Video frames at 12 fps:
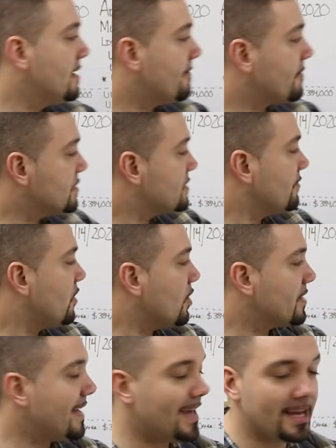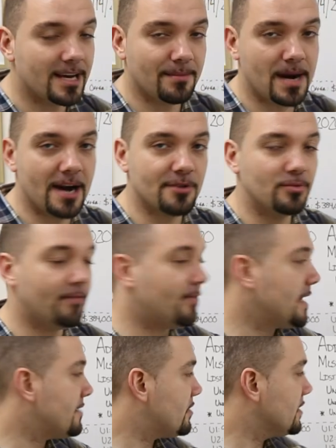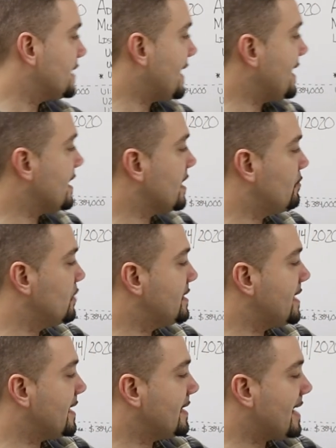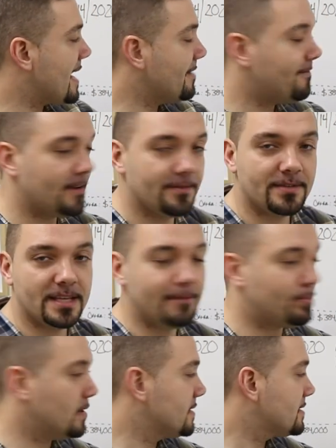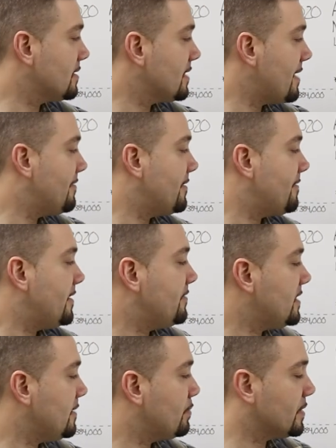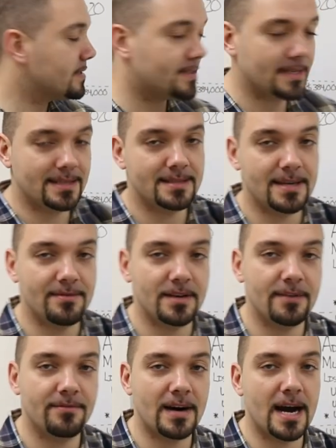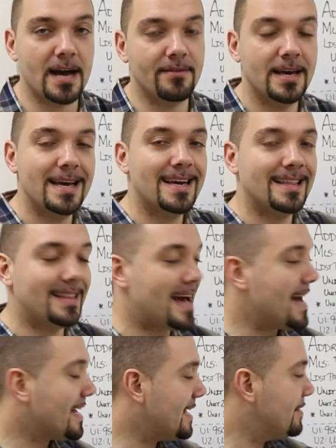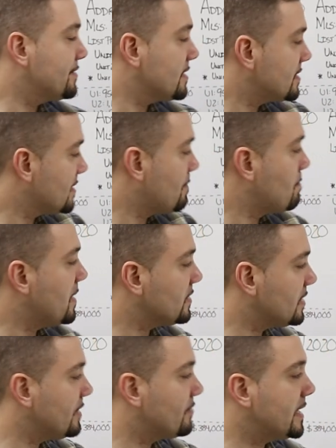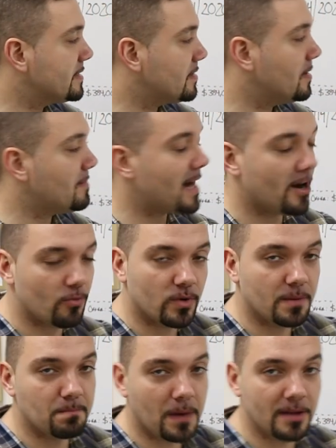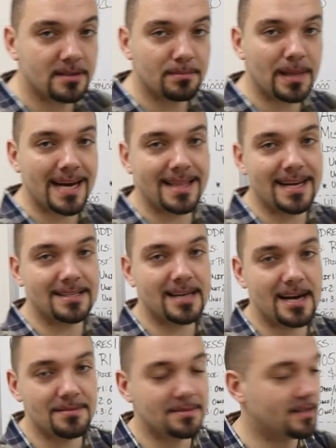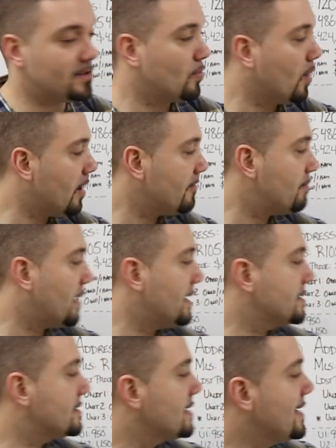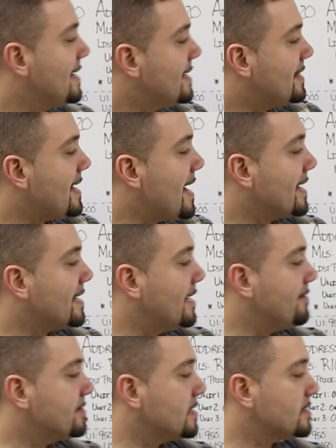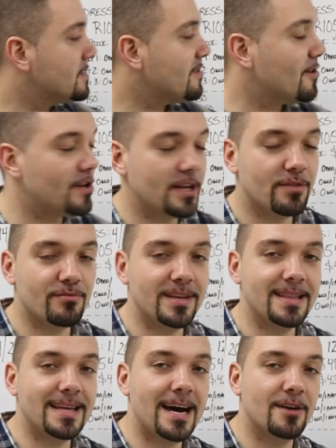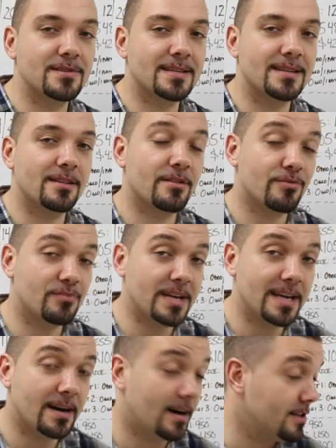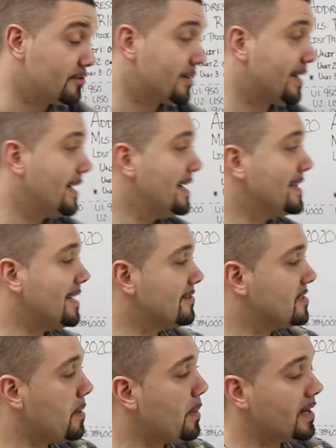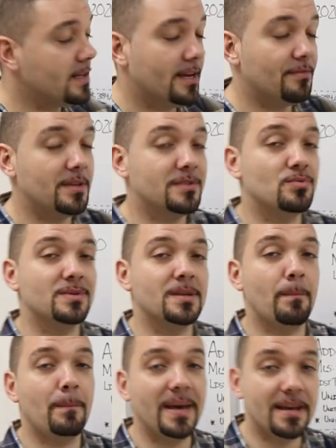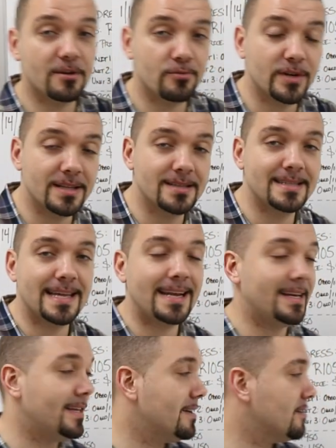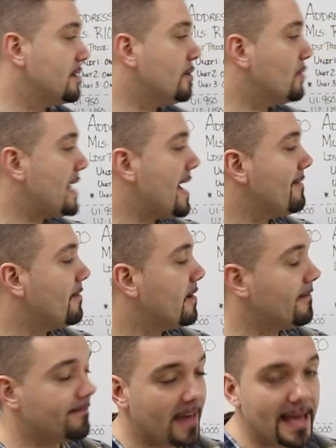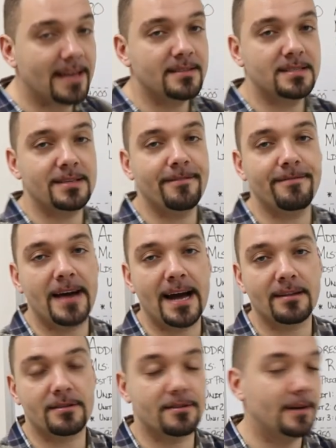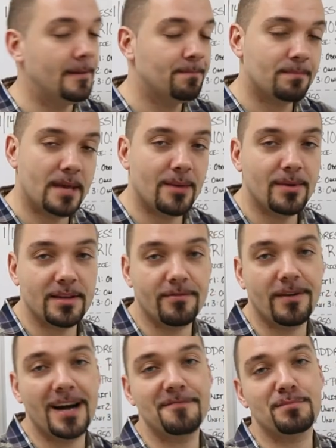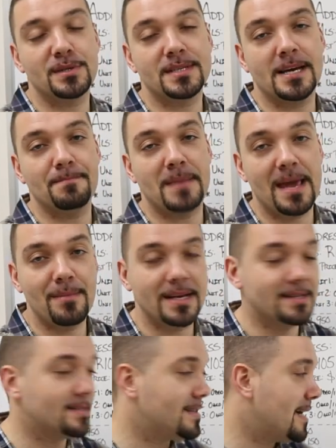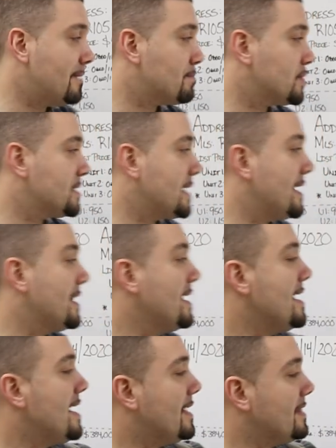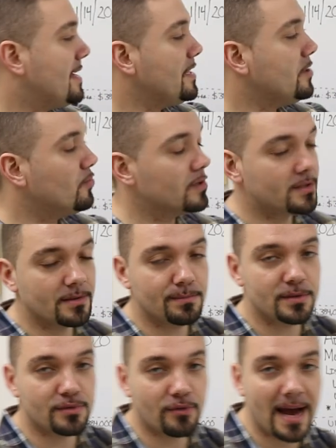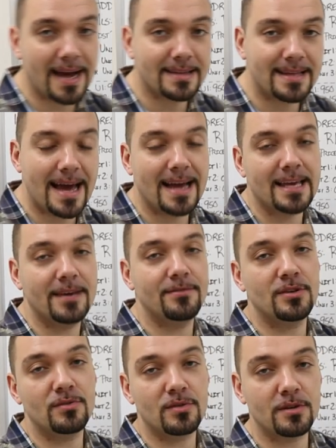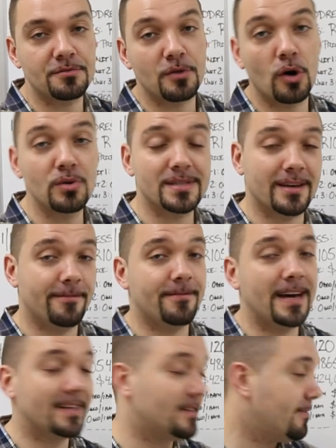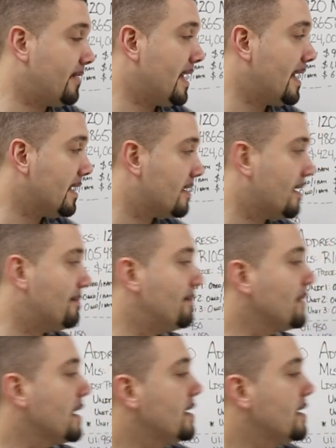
First of all, the income. How do we figure out the income? We take 950 plus 1150 plus 675. That gives us a monthly rental amount. We multiply that times the 12 months that gives us 33,300. Now, typically if this was a bigger real estate deal, you would have a vacancy factor. Maybe it's 5%, maybe it's 10%, and then you would subtract that giving you the gross effective income.